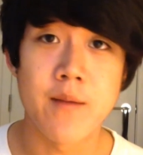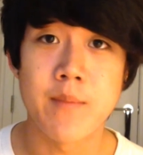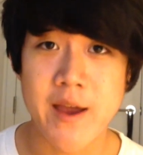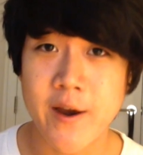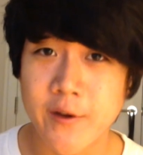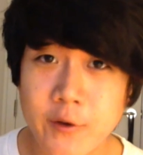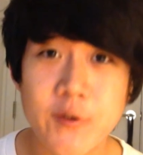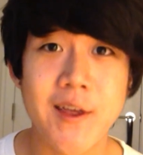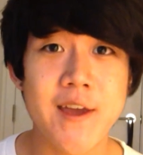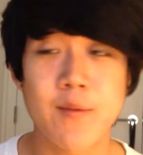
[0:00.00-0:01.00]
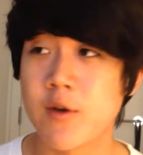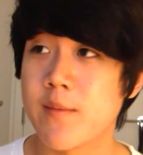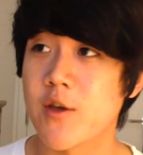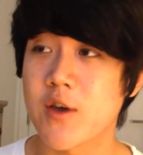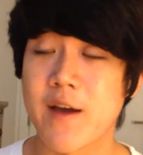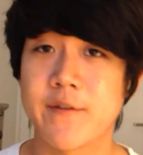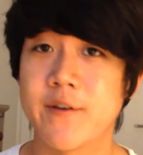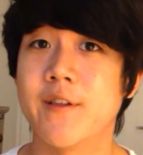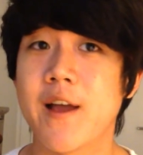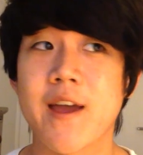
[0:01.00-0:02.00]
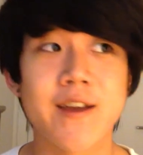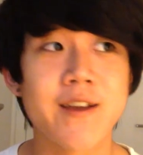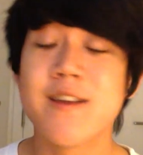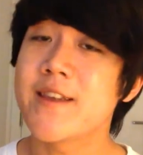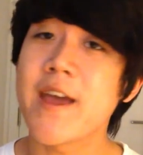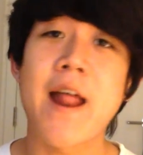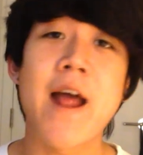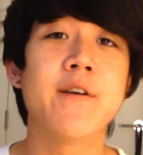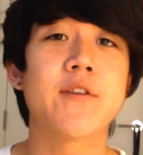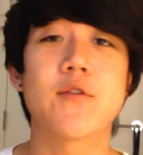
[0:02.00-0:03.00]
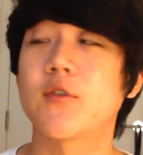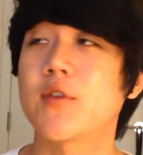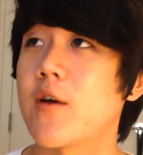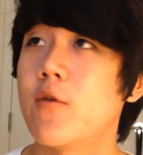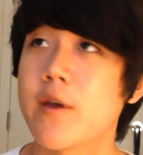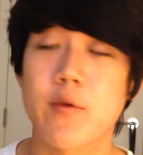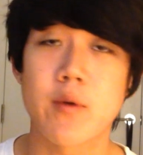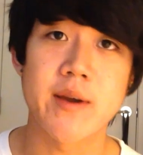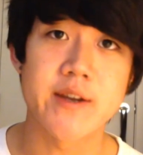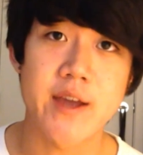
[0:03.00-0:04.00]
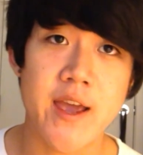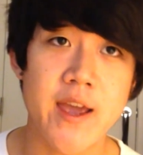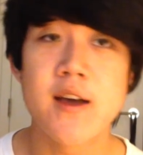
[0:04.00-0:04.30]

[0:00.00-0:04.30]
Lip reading: my hair looks like pretty much after like 10 hours of just like going throughout my day.